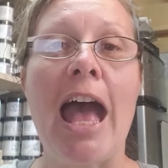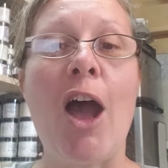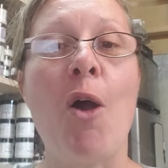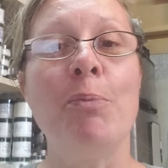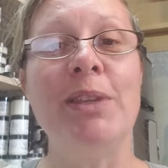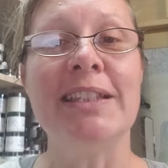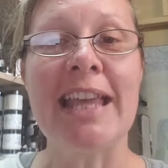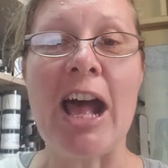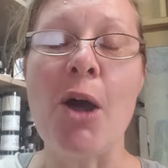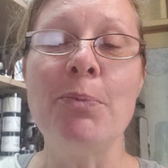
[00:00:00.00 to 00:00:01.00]
I hope this
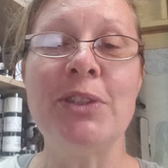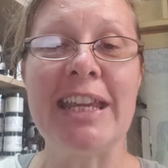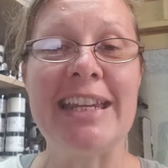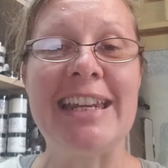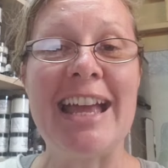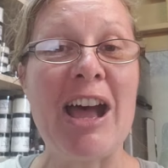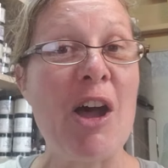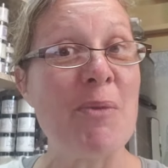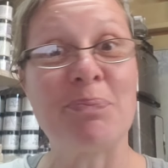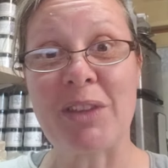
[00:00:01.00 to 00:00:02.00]
helps and
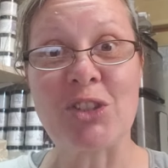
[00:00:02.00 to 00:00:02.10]
um,